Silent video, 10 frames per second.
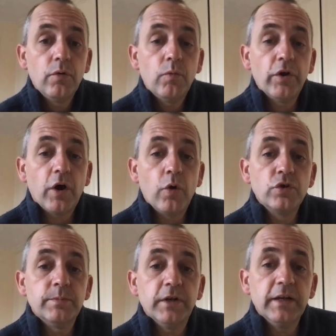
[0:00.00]
What
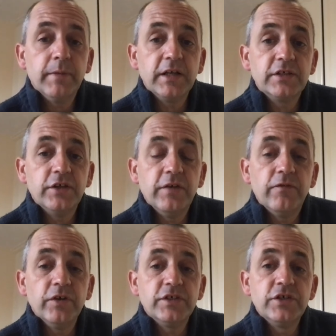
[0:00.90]
ultimately makes the
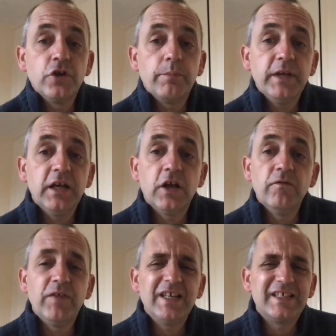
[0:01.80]
difference is not being
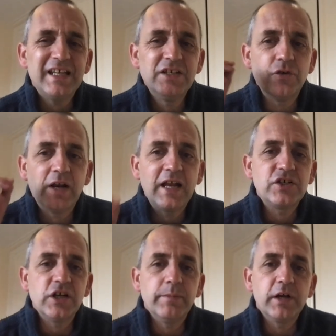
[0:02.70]
convinced
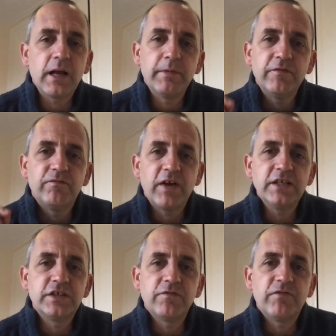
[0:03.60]
intellectually, but coming
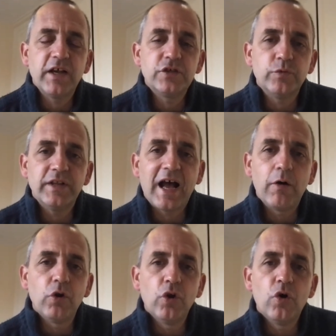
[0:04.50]
face to face with
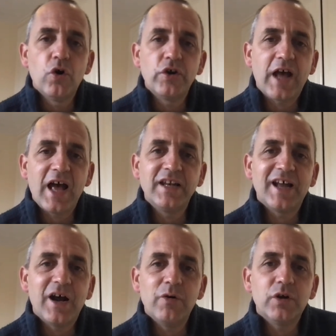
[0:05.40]
our Lord and
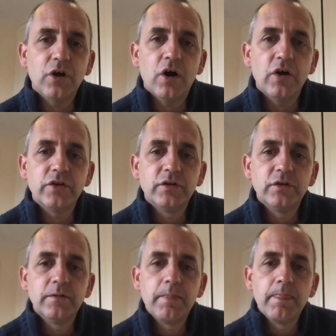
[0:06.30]
our God.
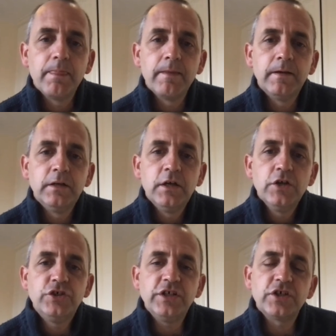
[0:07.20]

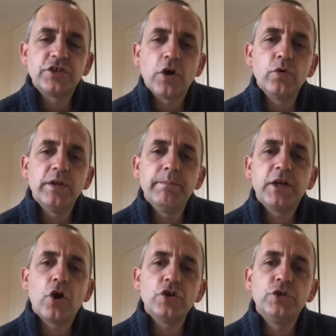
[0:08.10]
Jesus told him,
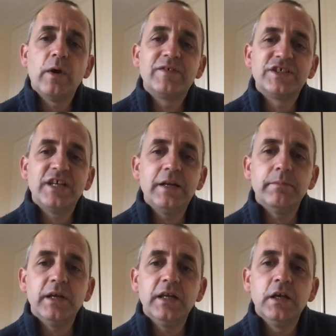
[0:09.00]
"Because you have seen
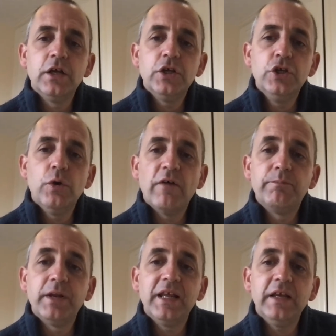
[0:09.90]
me, you
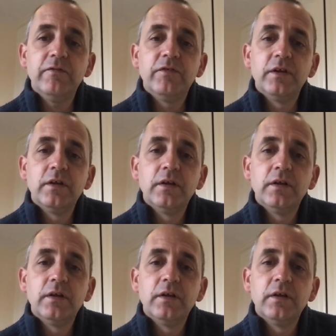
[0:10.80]
have believed.